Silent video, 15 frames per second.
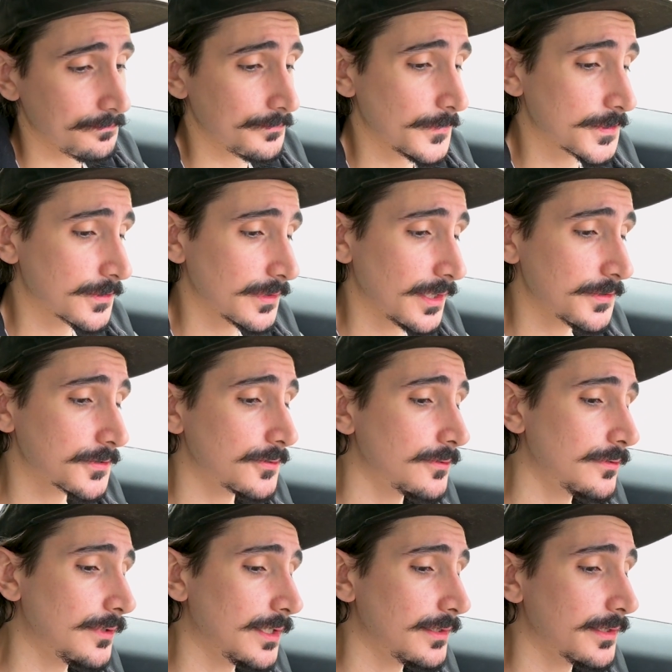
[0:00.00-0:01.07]
So that's
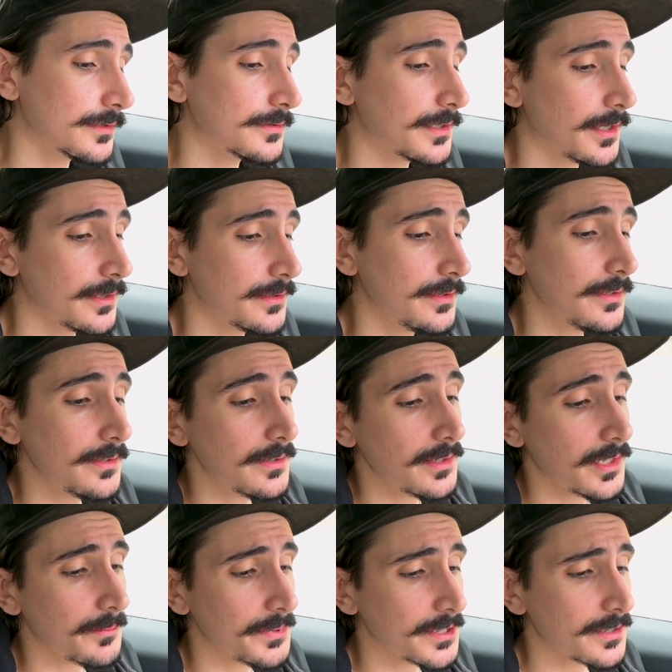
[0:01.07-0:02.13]
cool. I like that.
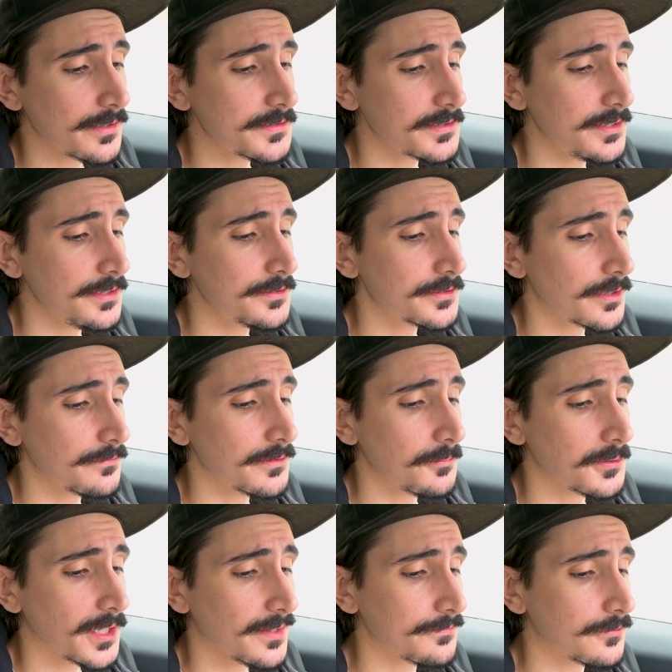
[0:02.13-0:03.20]
And because each of the
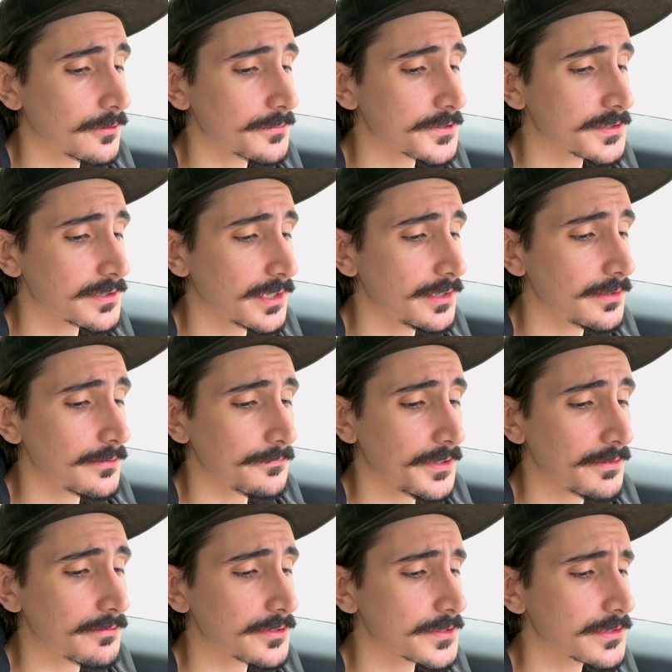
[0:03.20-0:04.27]
platforms
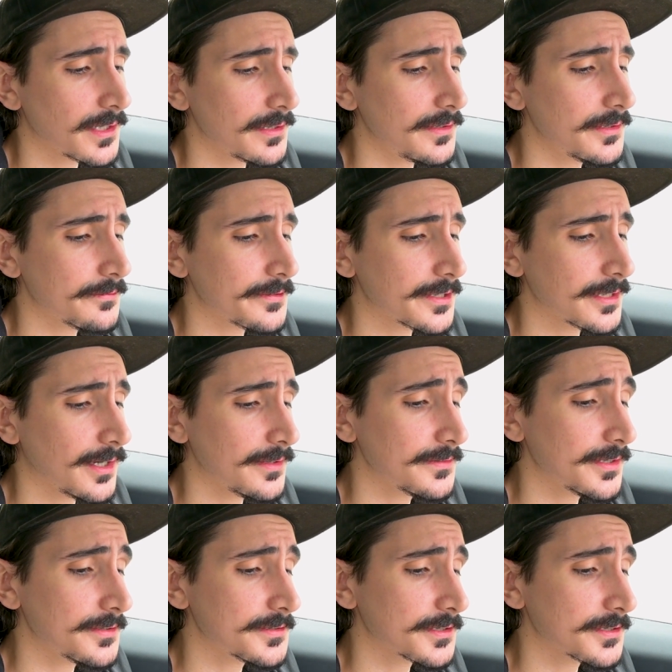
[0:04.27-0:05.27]
favors slightly different content,